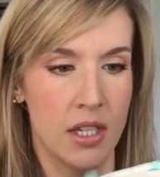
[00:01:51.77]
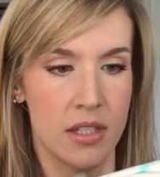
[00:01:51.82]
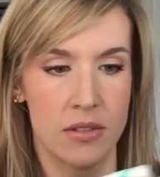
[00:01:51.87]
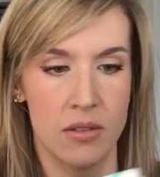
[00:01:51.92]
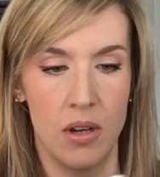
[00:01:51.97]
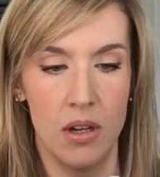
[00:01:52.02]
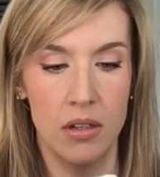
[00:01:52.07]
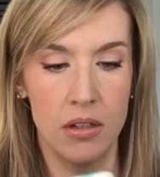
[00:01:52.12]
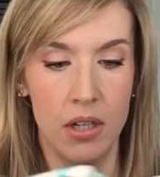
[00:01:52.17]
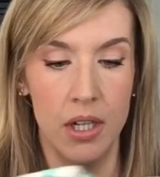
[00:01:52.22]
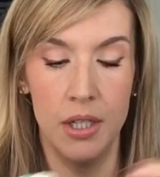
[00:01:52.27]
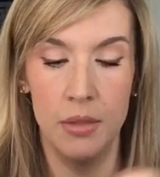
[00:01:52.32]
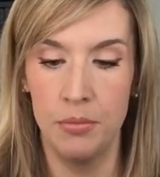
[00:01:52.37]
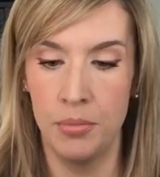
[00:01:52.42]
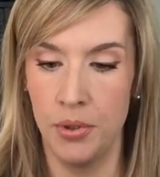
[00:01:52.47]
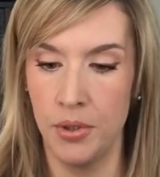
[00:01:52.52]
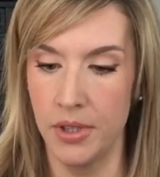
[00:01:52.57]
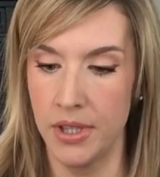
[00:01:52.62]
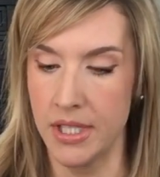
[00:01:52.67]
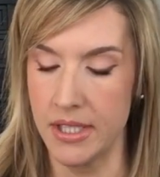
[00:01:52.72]
So I'll go ahead and
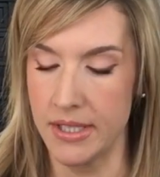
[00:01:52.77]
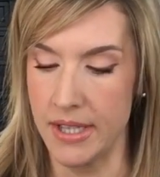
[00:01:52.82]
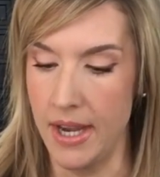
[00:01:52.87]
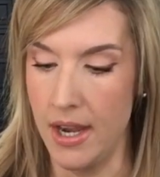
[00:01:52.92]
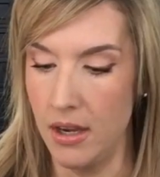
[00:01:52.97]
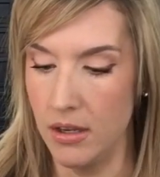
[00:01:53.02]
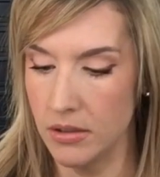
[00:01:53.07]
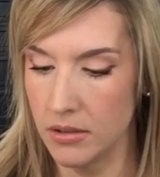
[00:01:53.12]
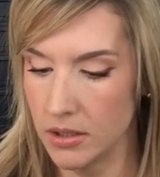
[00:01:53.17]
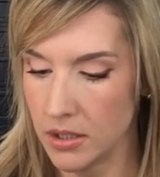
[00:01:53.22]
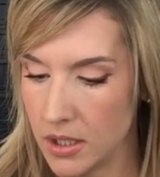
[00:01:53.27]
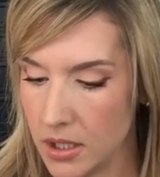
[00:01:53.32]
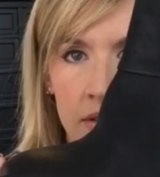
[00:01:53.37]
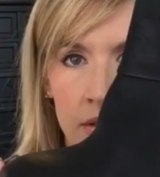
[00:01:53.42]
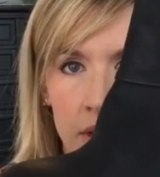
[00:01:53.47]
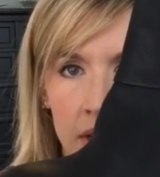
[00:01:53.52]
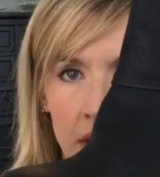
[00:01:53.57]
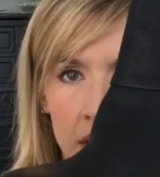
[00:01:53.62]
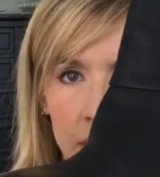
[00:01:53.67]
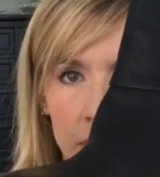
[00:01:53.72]
pull these out.
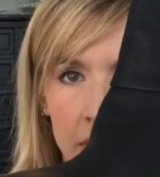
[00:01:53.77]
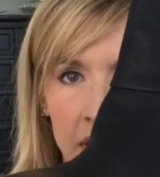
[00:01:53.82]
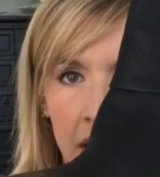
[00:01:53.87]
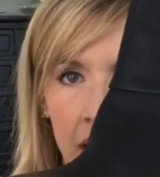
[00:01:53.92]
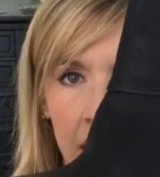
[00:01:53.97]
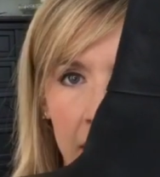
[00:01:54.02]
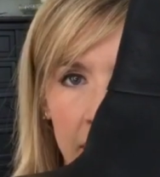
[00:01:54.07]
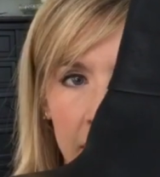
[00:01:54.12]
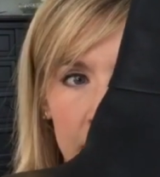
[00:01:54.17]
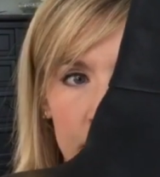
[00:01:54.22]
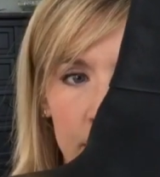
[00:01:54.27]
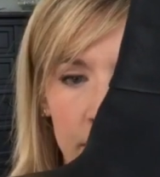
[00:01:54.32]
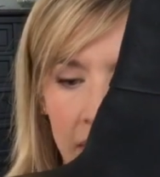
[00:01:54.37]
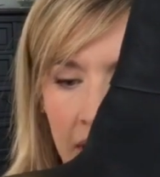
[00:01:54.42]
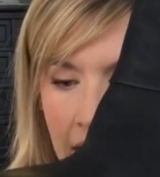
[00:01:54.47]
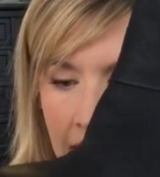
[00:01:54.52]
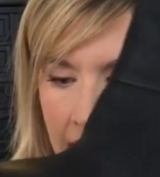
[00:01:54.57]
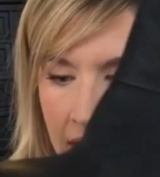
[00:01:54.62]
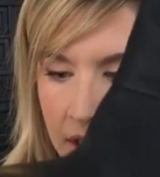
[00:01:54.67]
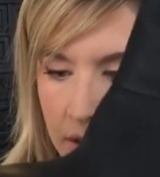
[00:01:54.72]
So here we have a
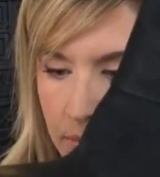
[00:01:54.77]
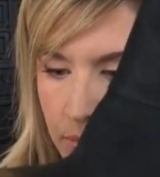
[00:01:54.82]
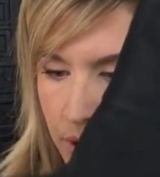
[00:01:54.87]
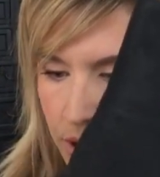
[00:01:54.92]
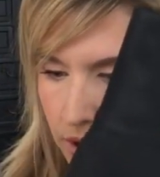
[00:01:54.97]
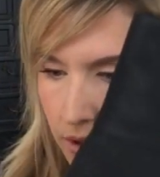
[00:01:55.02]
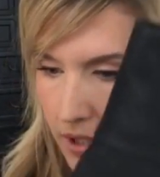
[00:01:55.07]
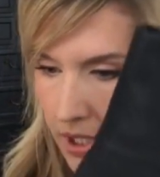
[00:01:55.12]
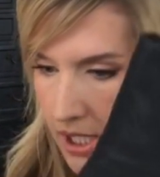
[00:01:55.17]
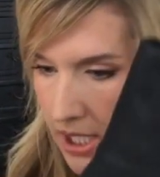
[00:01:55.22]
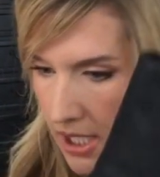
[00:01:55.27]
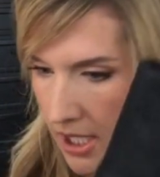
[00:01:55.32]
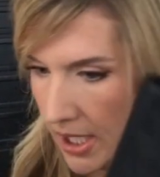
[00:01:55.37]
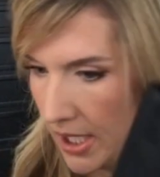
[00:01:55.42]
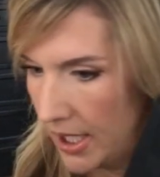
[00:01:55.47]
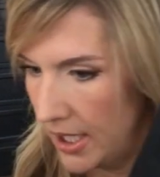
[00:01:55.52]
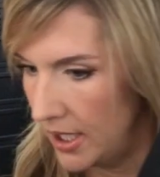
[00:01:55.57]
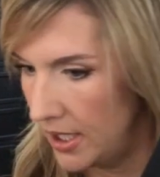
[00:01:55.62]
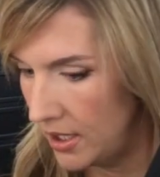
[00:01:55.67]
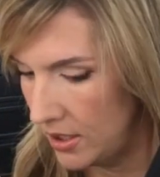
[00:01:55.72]
black bootie,
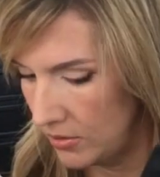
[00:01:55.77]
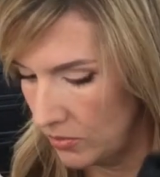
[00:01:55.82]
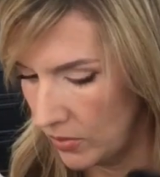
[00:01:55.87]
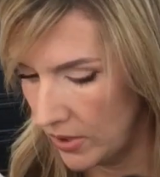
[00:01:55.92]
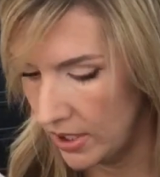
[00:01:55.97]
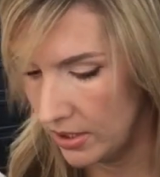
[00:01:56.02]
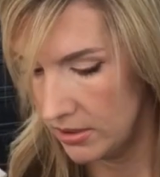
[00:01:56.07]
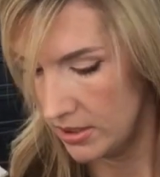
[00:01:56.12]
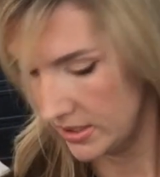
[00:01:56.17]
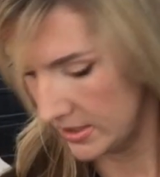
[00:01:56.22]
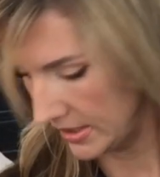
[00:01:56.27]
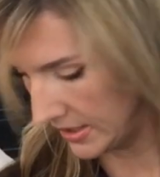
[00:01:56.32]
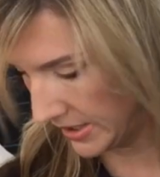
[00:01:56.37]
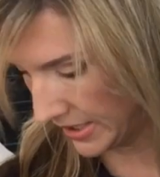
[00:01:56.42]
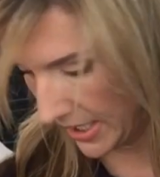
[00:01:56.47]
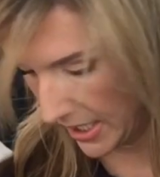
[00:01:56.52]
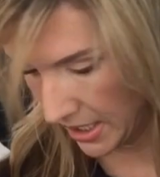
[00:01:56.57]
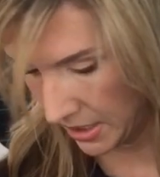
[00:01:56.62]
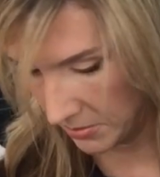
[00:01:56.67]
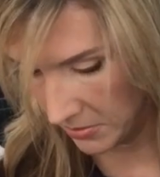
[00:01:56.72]
and where is the
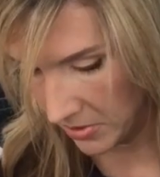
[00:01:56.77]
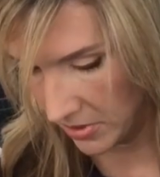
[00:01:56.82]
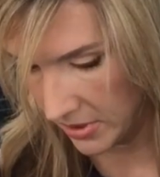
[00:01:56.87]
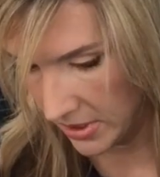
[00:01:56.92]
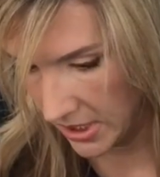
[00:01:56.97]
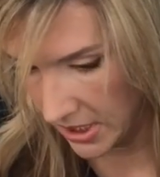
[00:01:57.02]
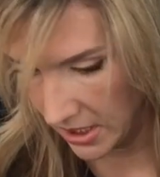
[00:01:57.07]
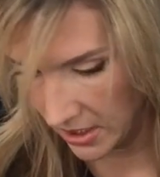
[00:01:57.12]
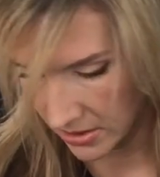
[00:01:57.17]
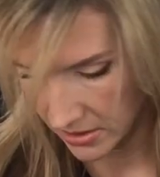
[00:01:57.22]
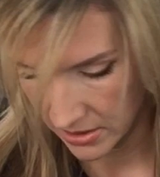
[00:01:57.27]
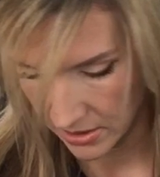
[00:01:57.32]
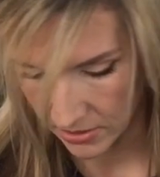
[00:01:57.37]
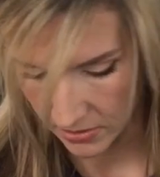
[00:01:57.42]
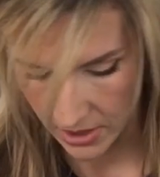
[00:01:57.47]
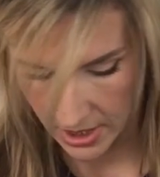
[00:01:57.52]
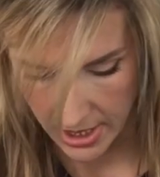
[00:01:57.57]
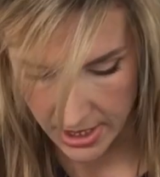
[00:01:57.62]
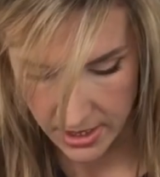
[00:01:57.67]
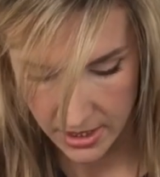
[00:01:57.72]
name on these?
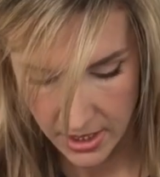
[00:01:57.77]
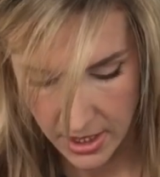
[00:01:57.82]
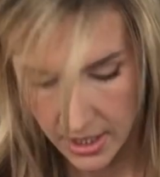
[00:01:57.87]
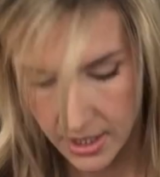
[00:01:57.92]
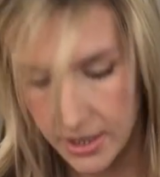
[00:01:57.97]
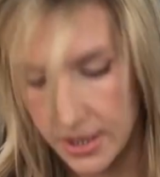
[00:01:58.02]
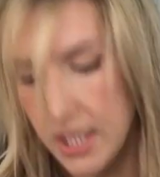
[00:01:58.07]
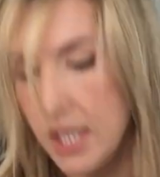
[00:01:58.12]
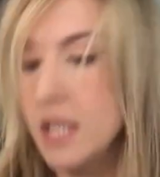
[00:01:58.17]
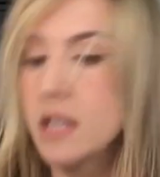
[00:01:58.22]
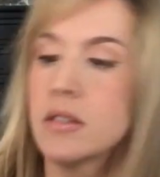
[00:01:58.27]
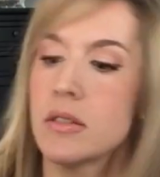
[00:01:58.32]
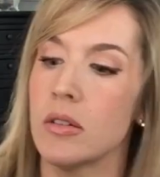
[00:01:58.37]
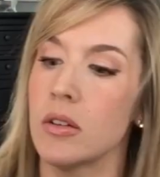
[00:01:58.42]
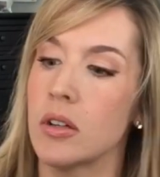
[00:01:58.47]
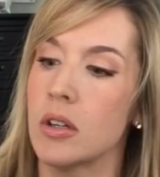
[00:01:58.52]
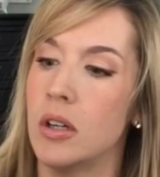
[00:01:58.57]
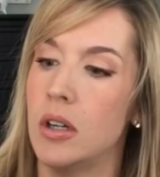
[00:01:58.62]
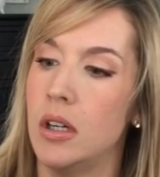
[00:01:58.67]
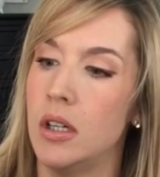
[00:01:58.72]
Okay, these
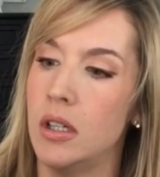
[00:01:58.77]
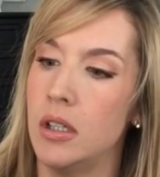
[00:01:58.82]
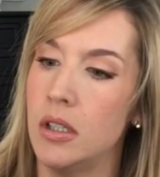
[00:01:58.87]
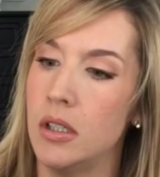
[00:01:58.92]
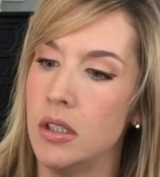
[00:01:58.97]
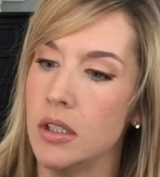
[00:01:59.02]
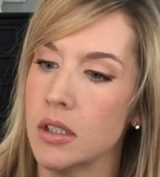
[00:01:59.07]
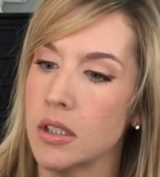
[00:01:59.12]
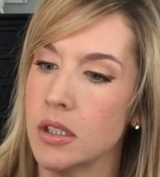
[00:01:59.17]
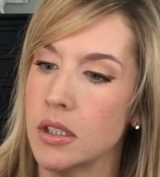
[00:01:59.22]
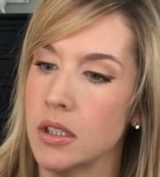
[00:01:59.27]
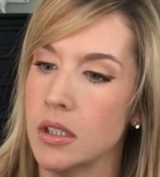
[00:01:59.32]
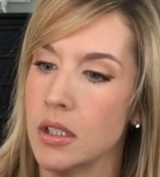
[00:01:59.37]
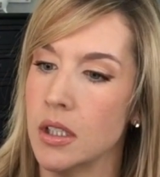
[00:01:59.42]
are called